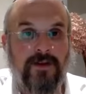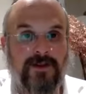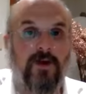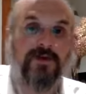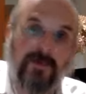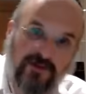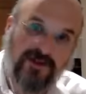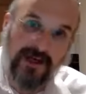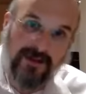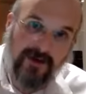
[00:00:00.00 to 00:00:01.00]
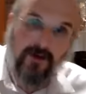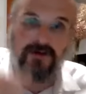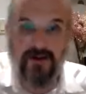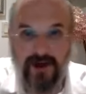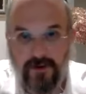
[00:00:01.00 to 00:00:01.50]
So, what was the first guy thinking? What was
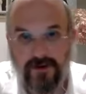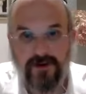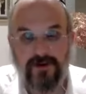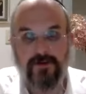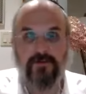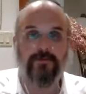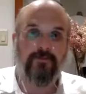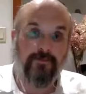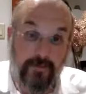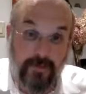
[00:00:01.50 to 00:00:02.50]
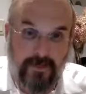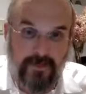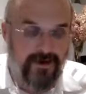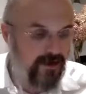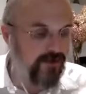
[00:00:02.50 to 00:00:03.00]
the other guy thinking?
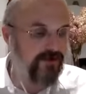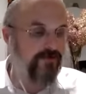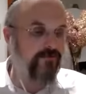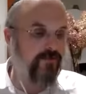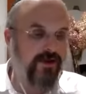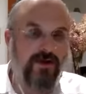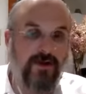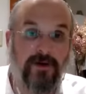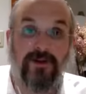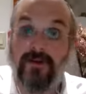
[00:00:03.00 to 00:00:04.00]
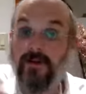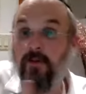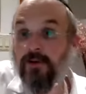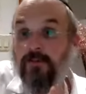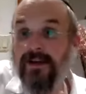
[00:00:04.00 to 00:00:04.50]
Anyway, but the
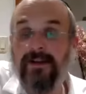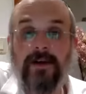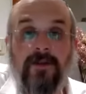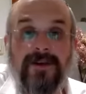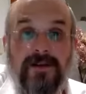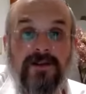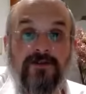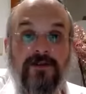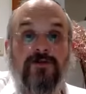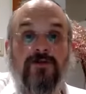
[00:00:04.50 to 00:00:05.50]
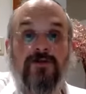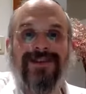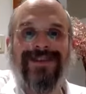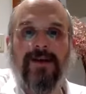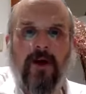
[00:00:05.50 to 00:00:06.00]
point being that the Gemara now is going to introduce the
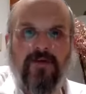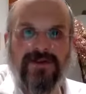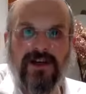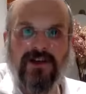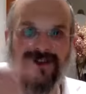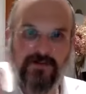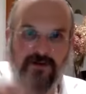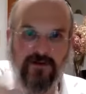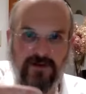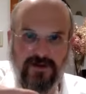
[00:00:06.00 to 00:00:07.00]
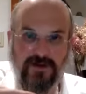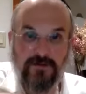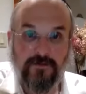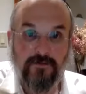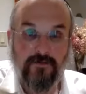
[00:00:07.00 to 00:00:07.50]
same conversation in reverse.
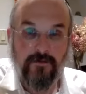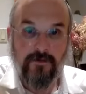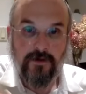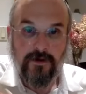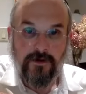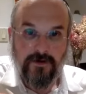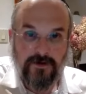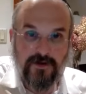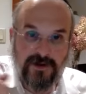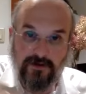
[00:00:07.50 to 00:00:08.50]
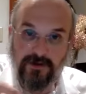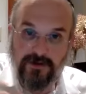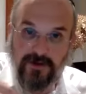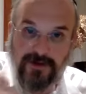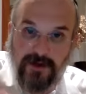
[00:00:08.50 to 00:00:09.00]
So the similar,
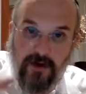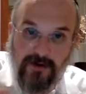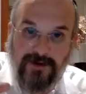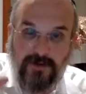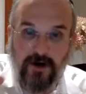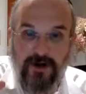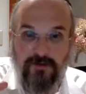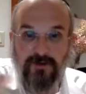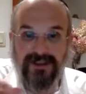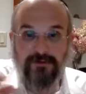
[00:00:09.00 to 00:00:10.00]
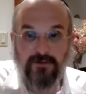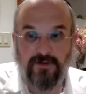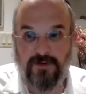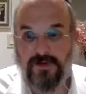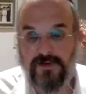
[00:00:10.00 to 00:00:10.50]
the same, the same argument, but the same in
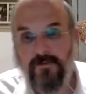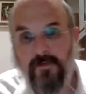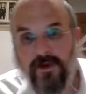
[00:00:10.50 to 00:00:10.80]
reverse.